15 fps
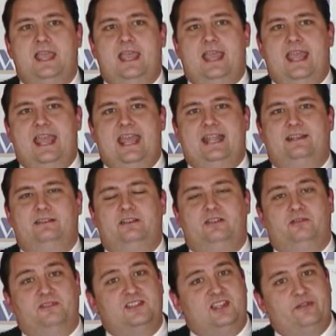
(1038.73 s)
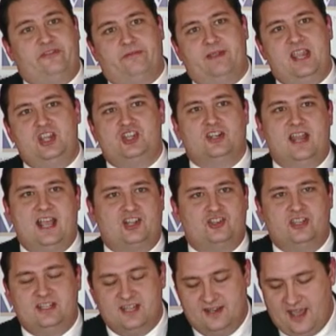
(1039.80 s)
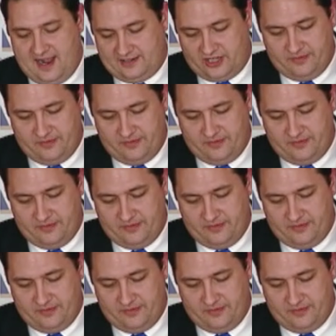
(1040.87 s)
And this information actually did not